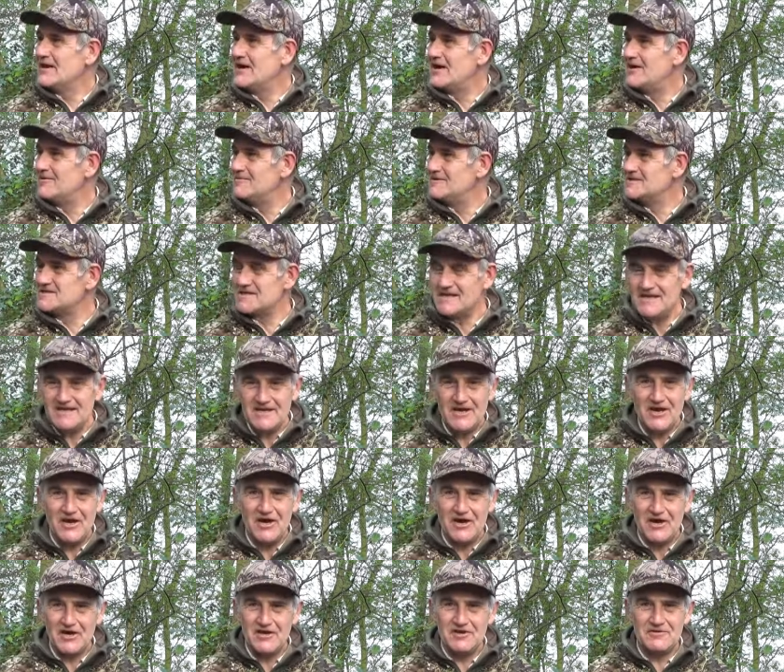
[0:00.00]
I was in the
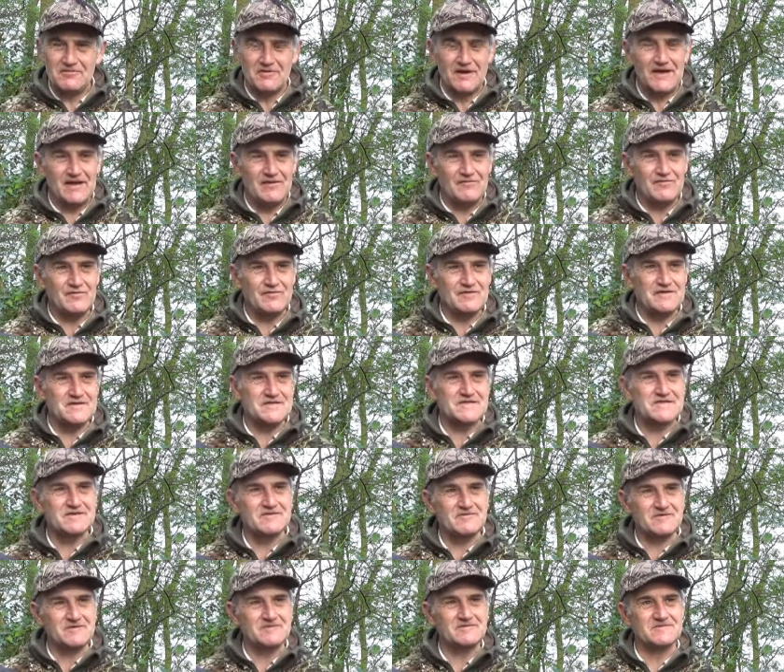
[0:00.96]
hide waiting for the
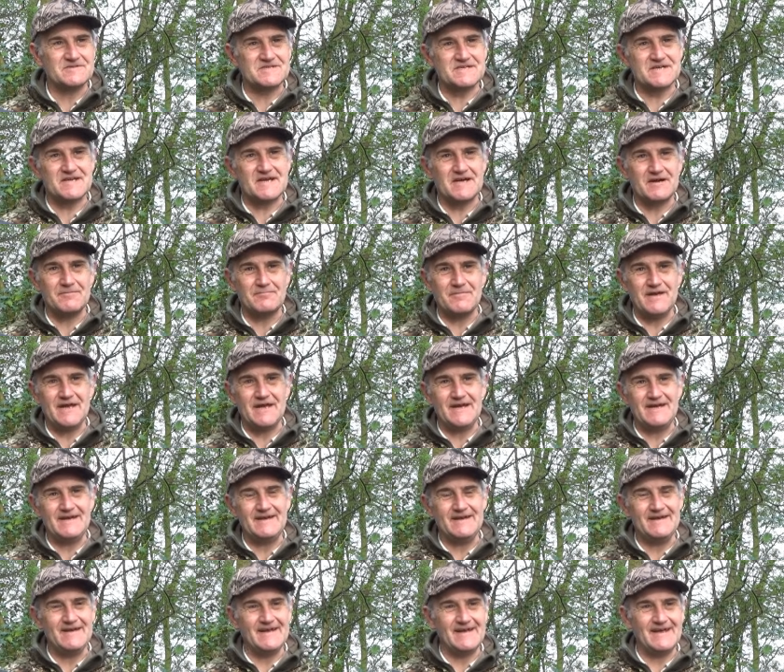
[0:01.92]
squirrels to come in